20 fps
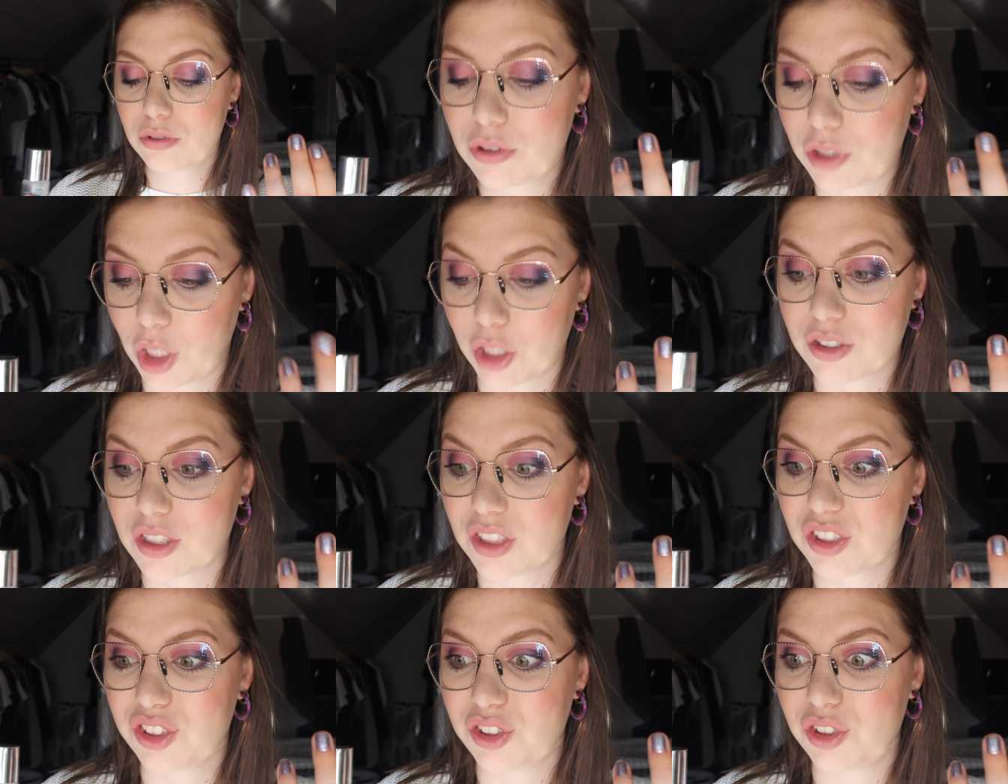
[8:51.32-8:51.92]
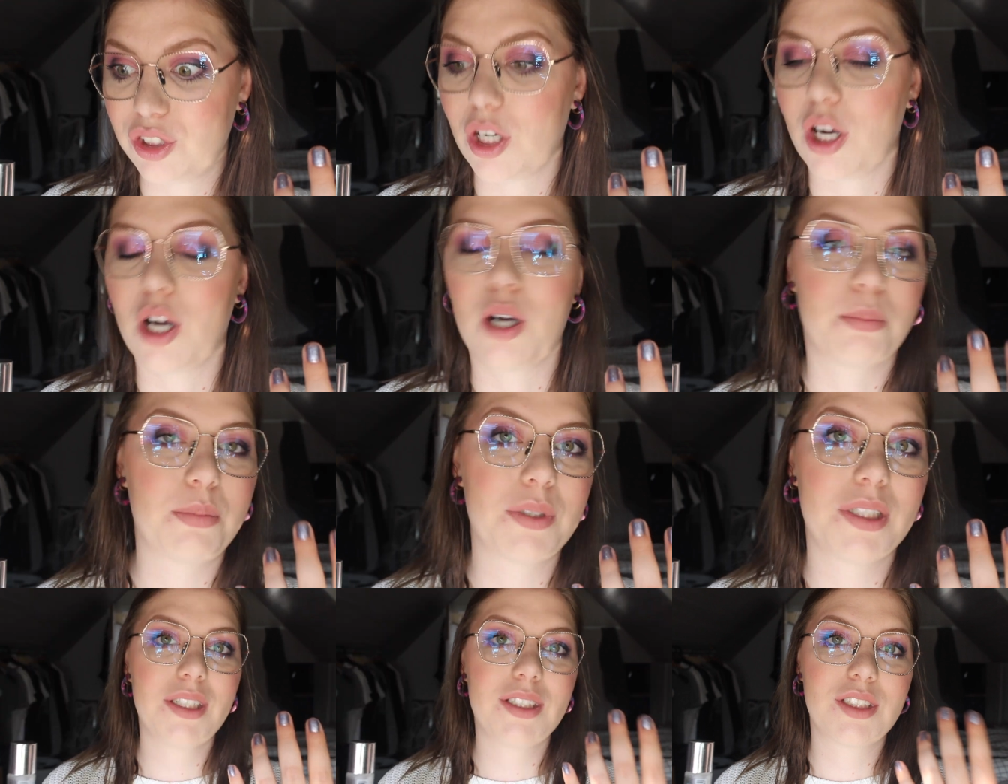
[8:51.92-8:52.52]
does its
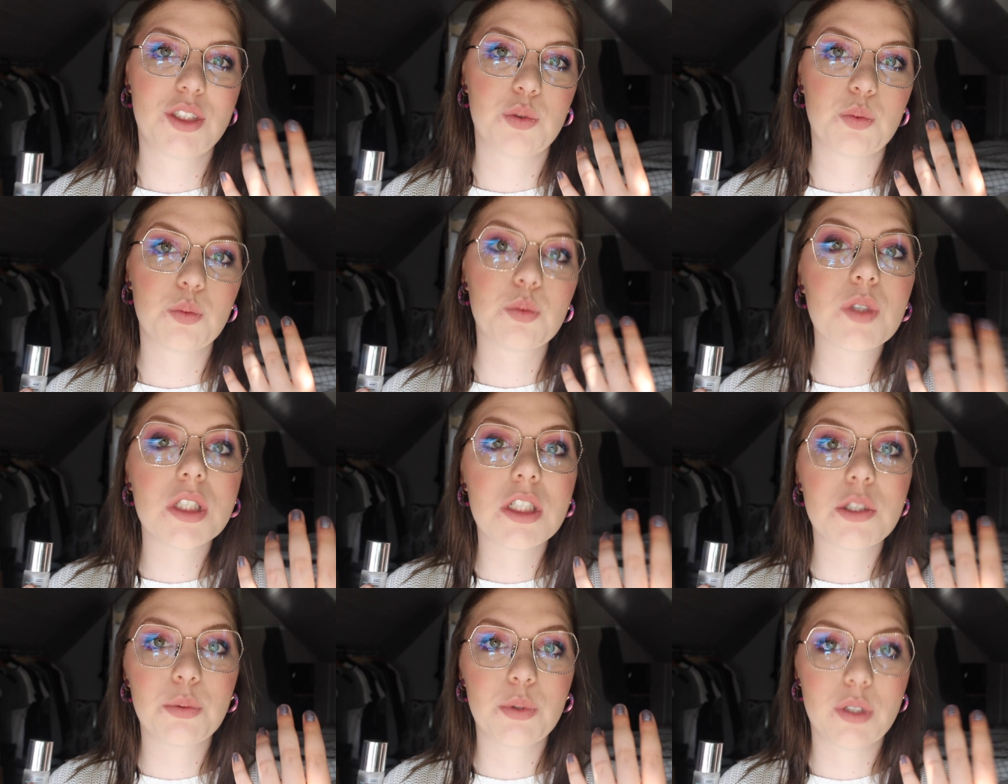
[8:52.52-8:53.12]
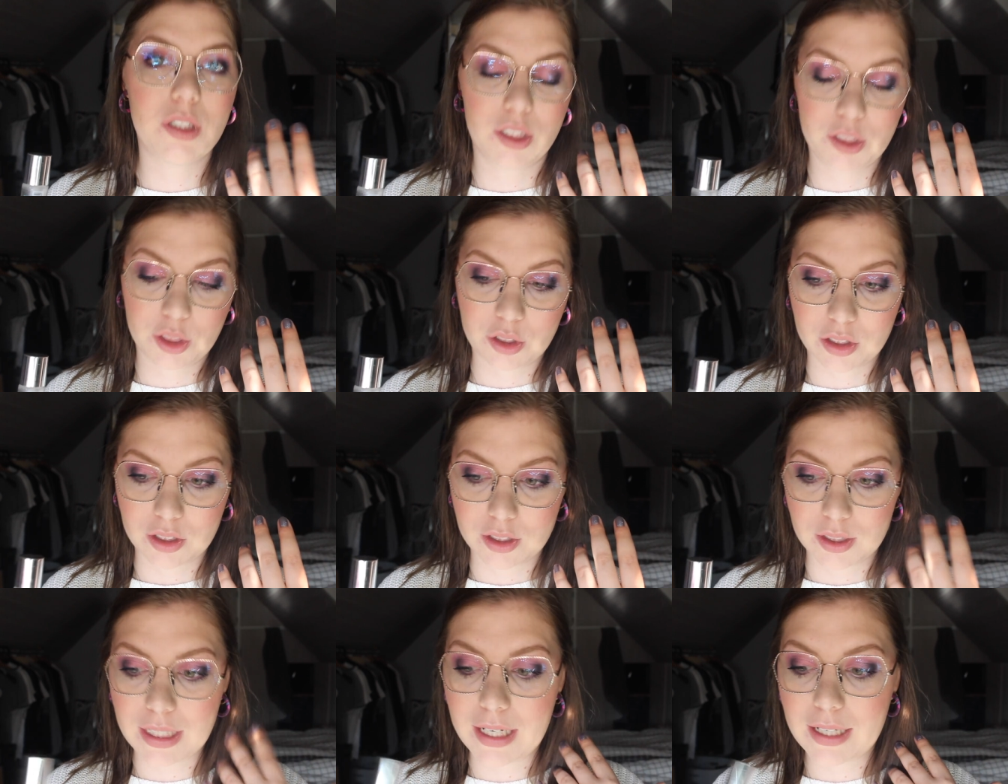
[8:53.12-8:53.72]
job. It's really, really
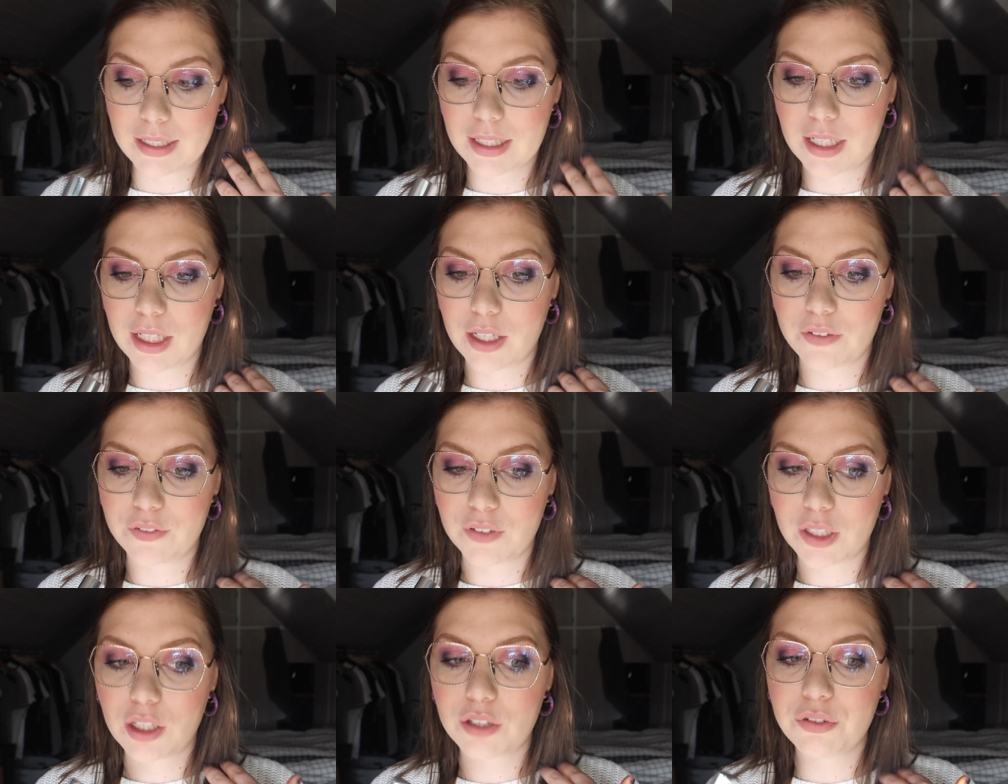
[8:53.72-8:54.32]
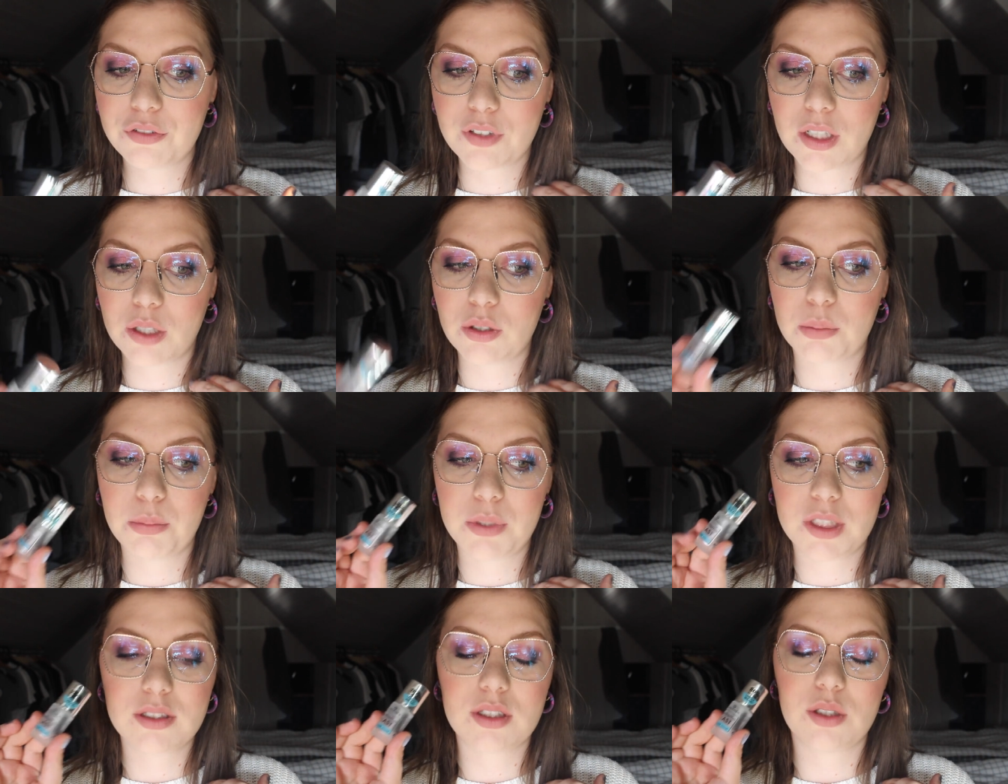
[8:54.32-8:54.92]
good, and I have not found
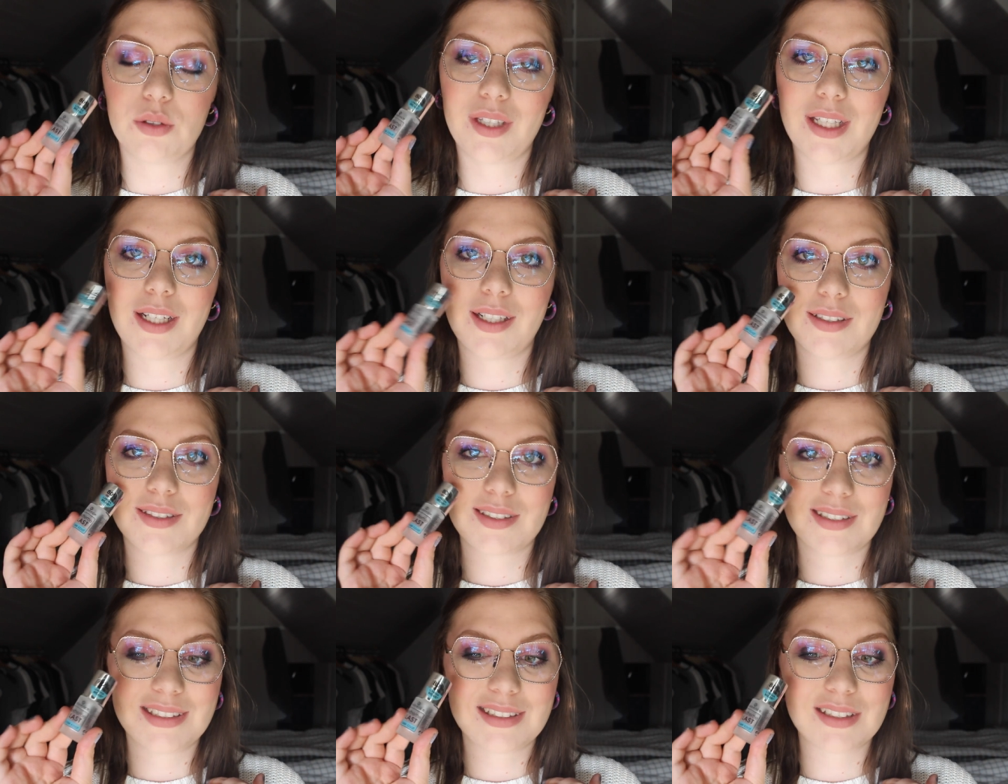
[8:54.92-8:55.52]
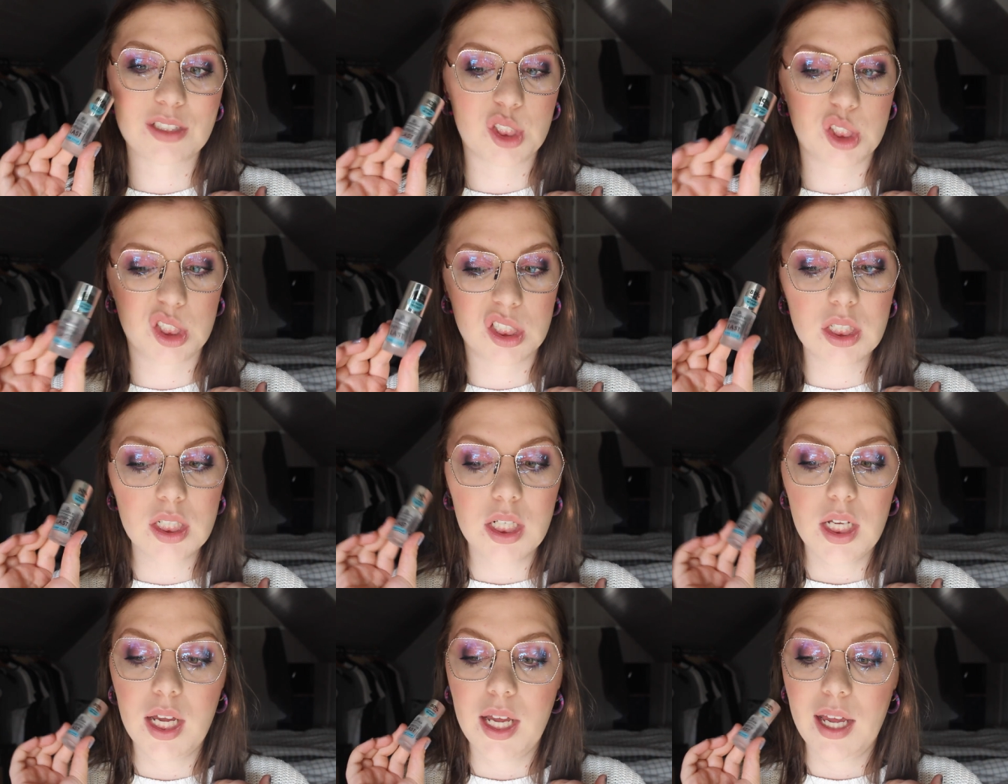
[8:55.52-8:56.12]
a base coat that is this good.